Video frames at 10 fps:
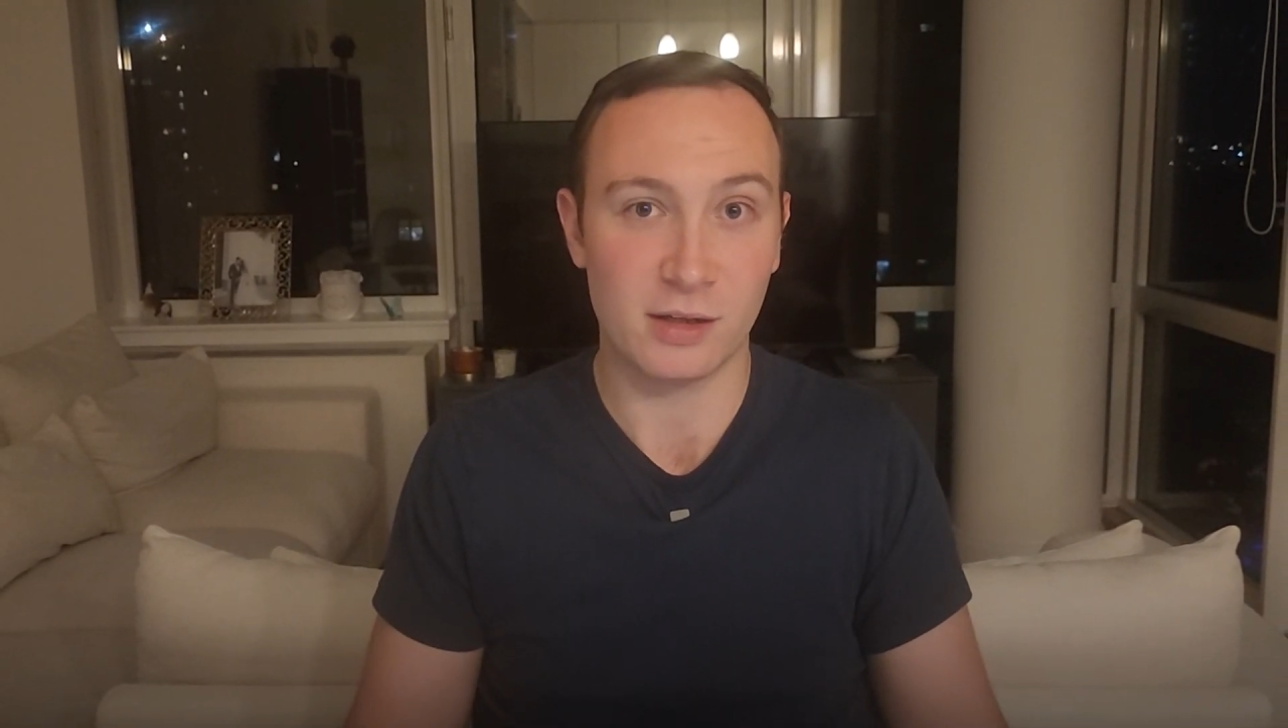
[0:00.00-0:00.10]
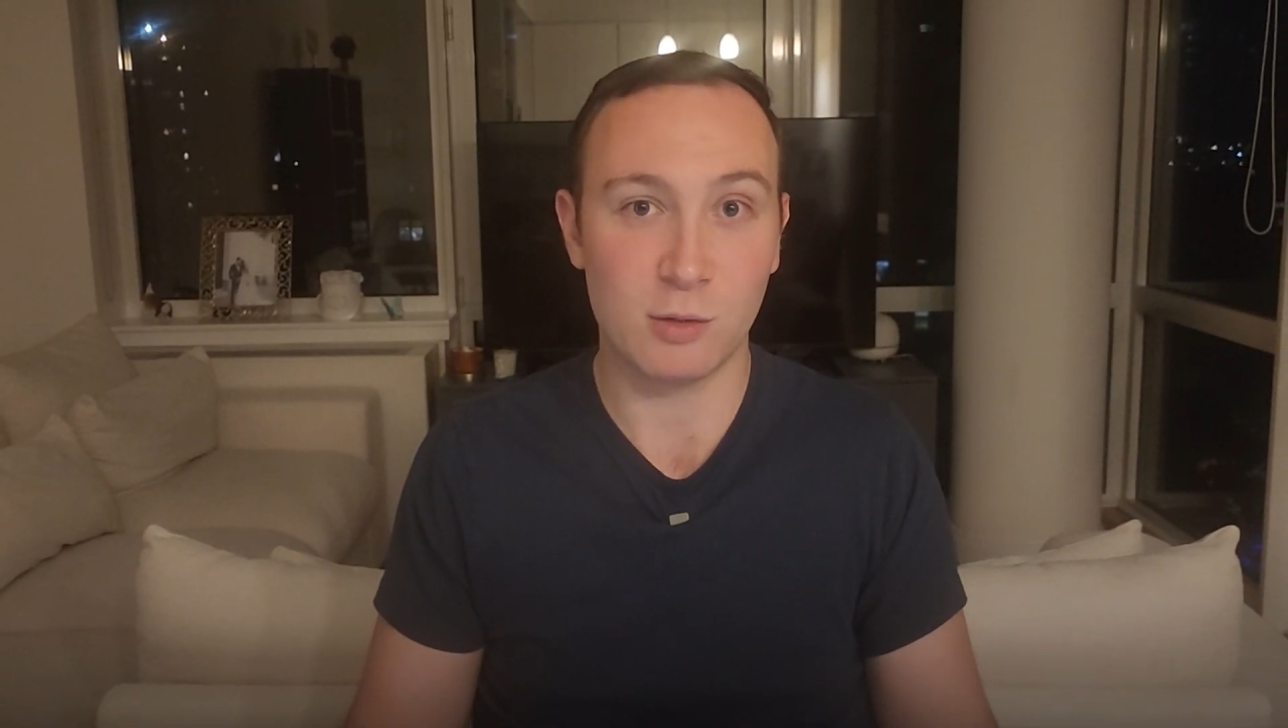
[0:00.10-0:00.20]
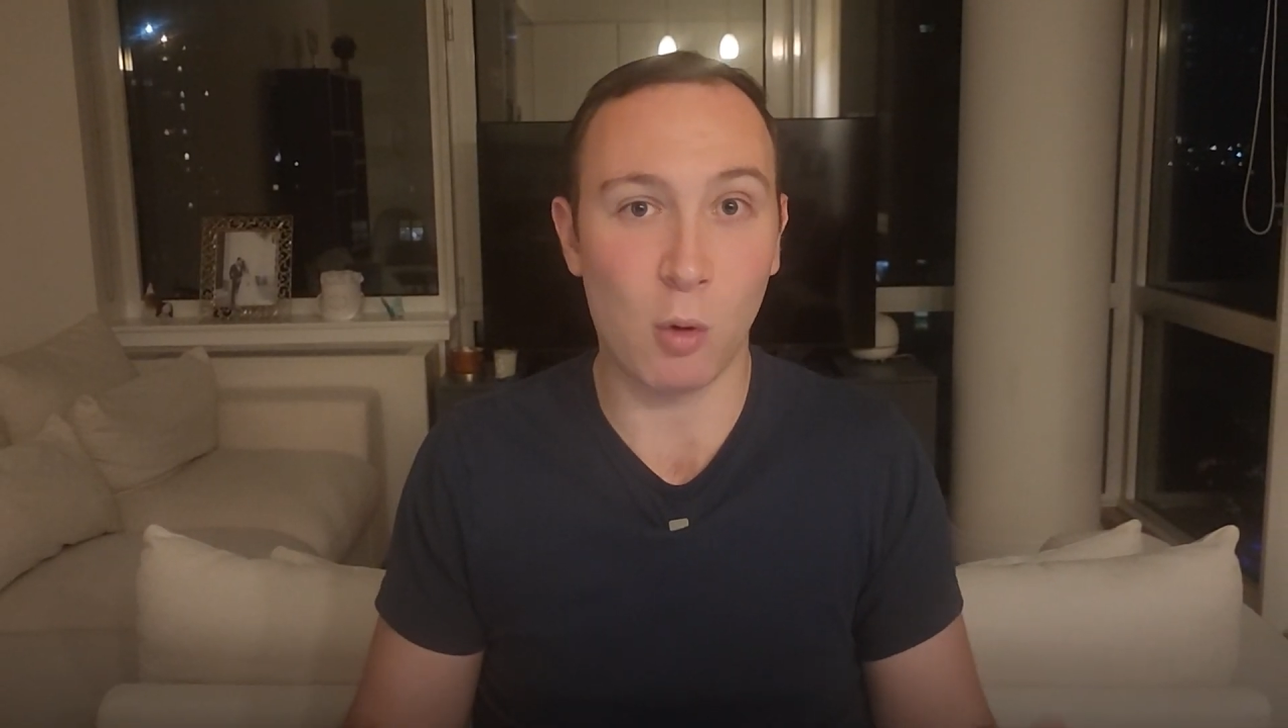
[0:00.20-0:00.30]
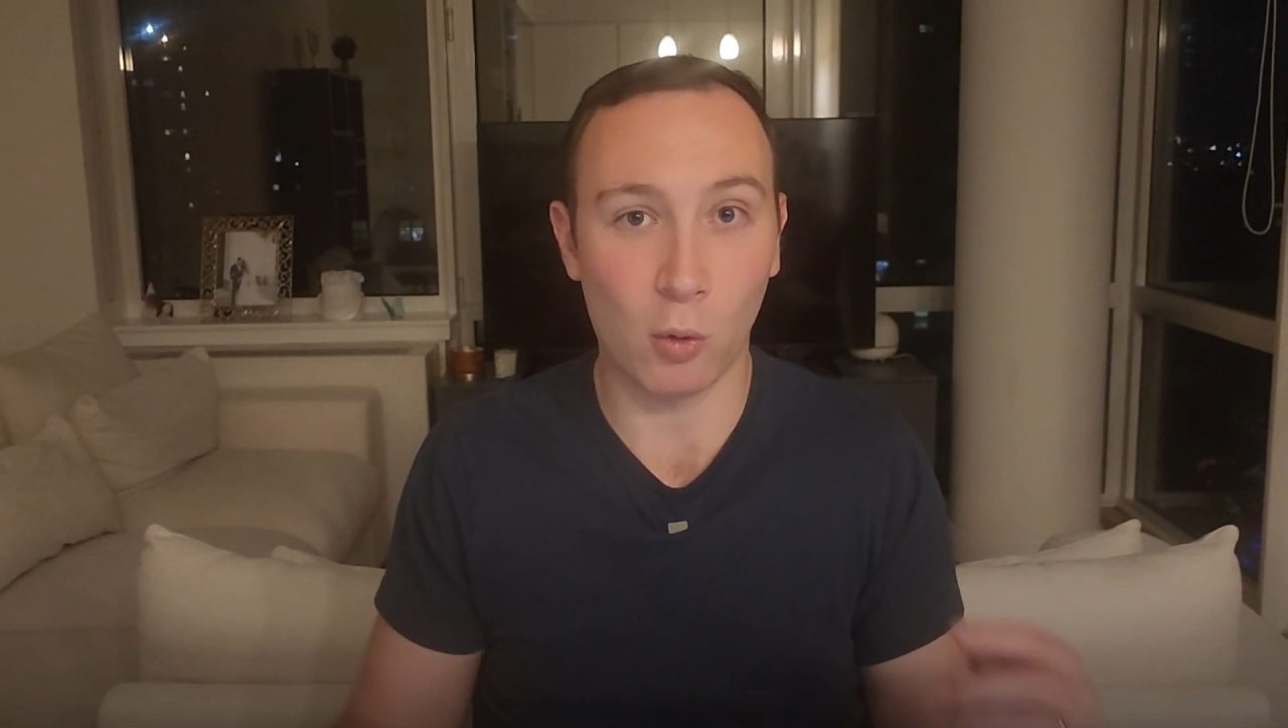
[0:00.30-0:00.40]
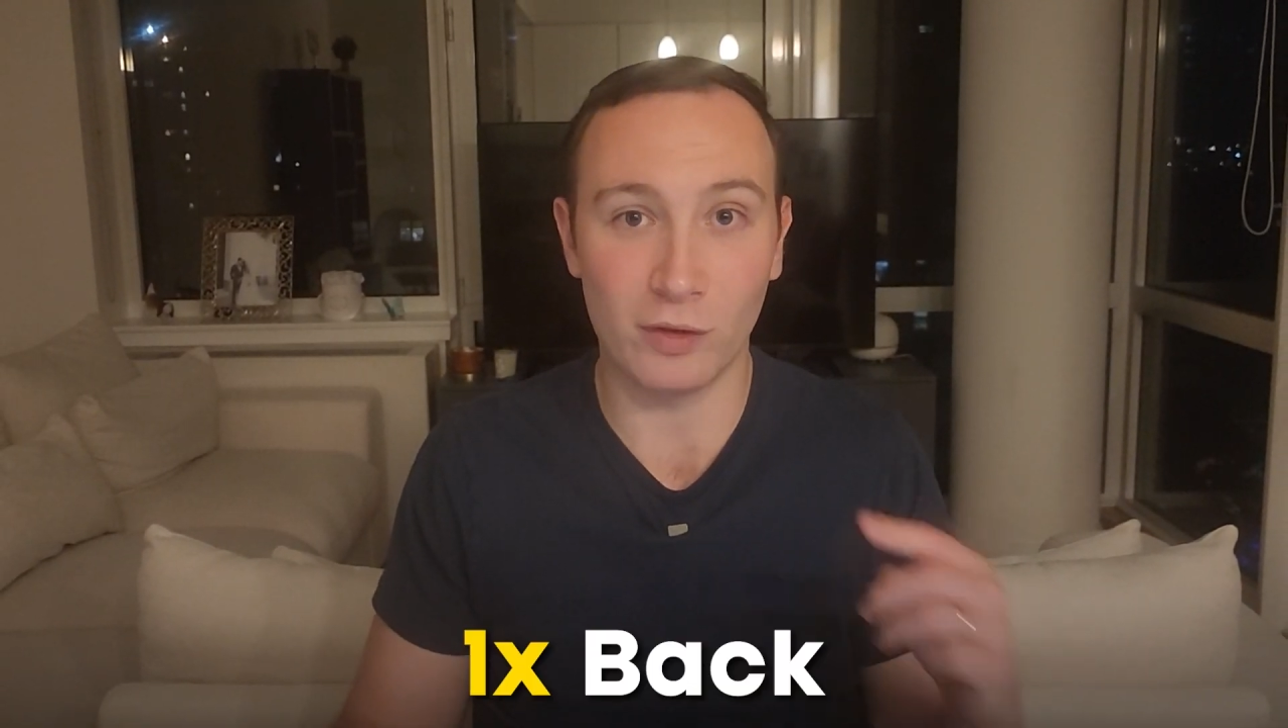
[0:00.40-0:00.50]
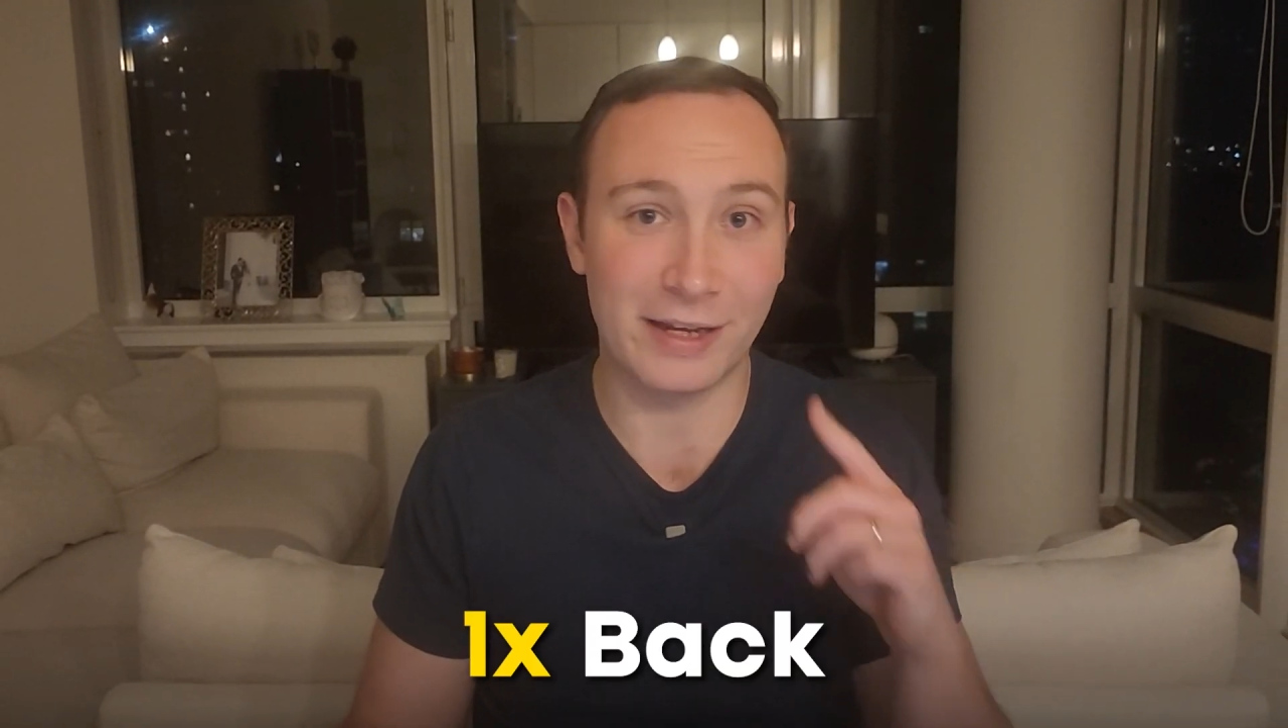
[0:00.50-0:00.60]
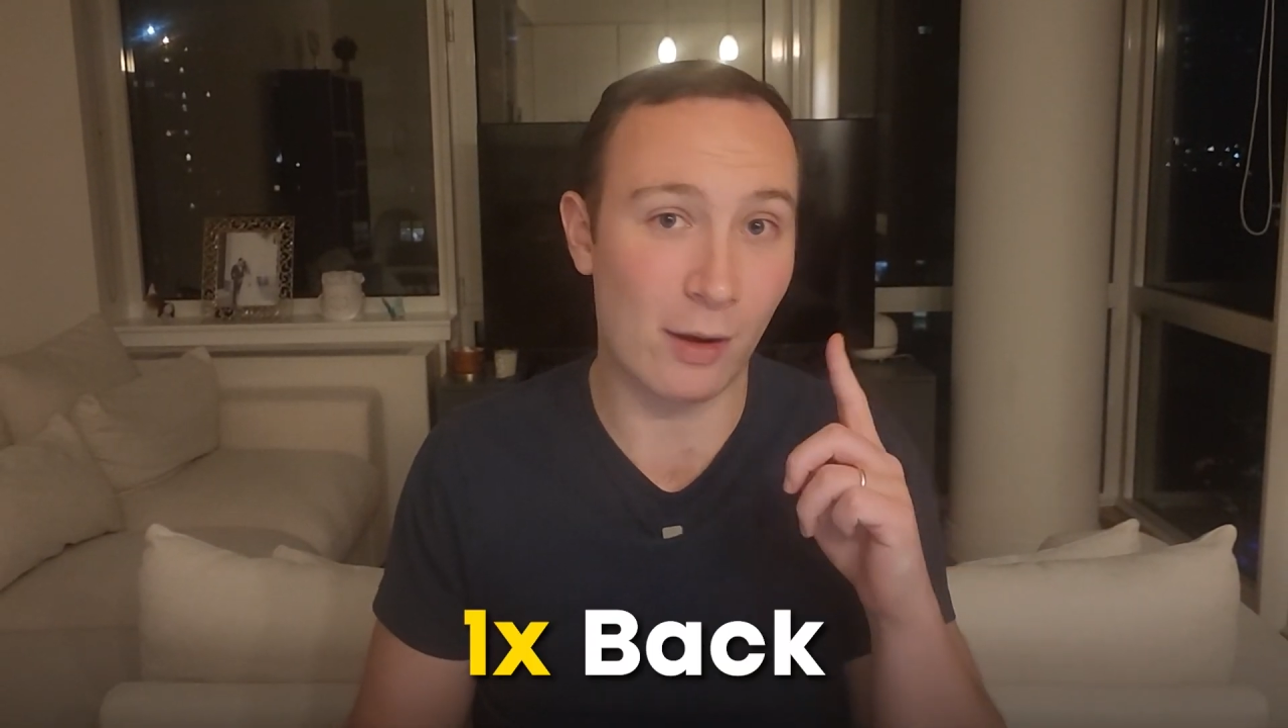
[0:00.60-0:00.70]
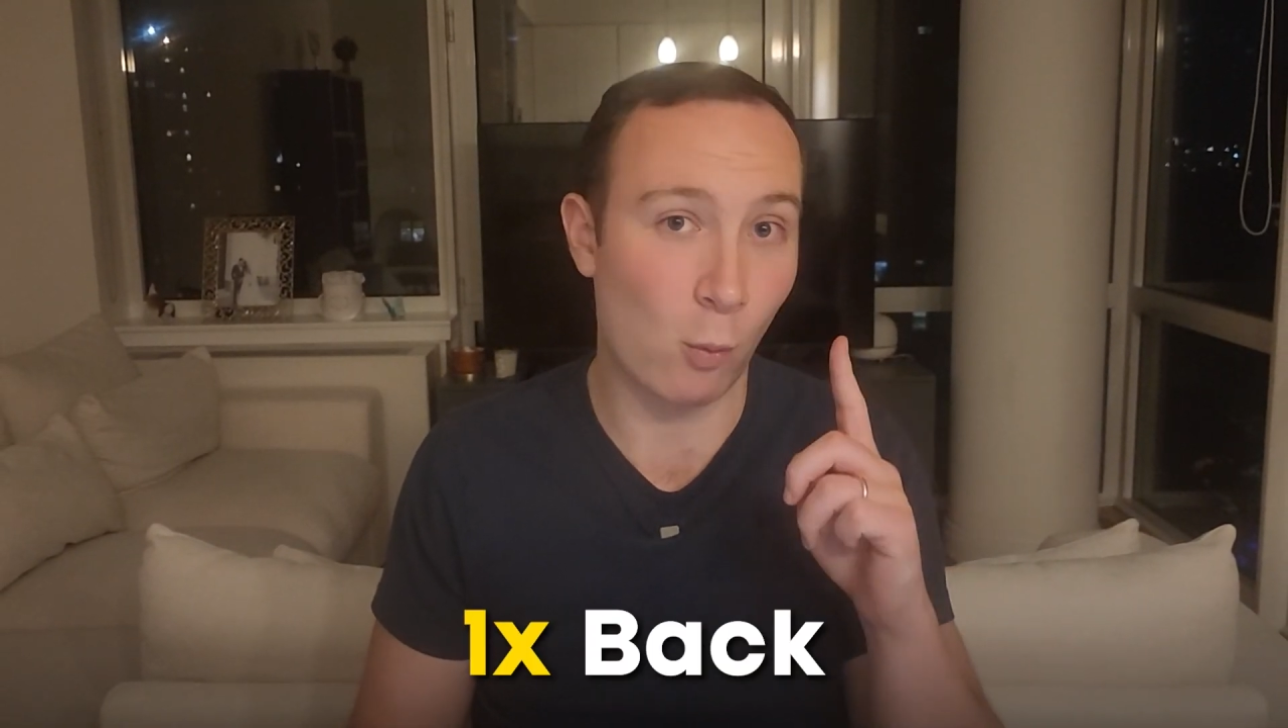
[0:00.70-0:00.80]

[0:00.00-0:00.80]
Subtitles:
you only get